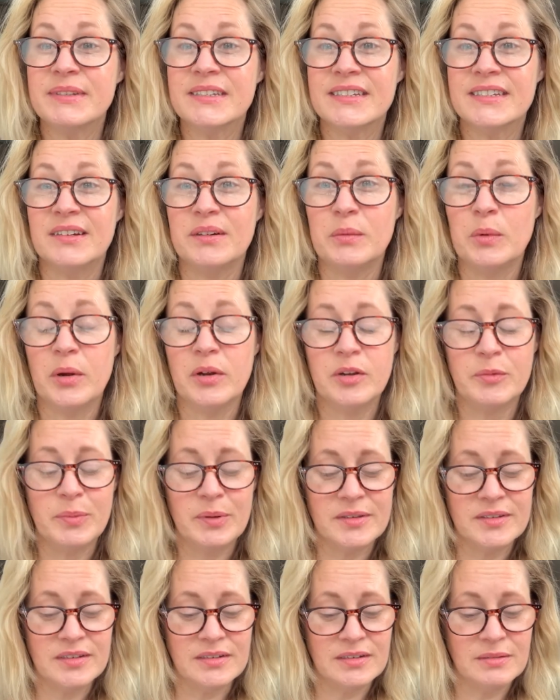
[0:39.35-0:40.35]
So I woke up
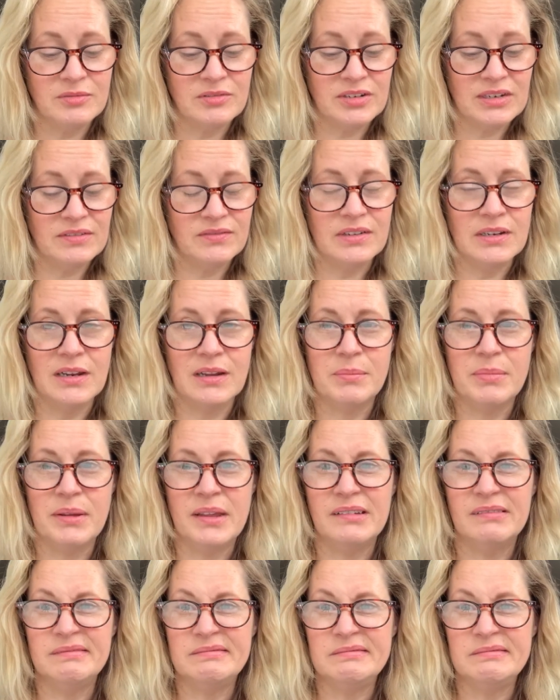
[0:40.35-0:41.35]
on Sunday morning feeling a bit...